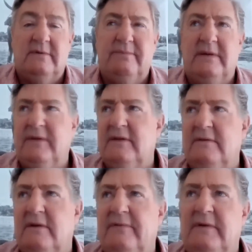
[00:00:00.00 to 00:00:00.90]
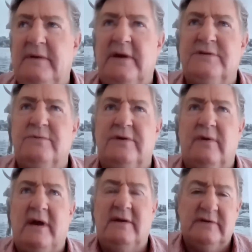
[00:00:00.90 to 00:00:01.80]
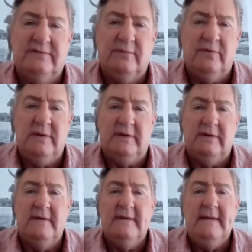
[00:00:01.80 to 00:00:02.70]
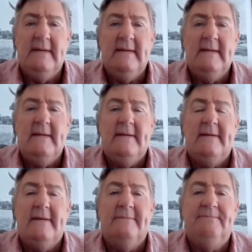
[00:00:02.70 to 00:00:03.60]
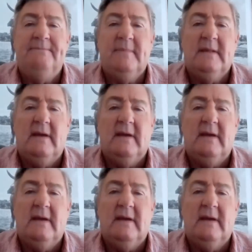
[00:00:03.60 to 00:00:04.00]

But I think in my squad, there were 8 of us from Gweeby.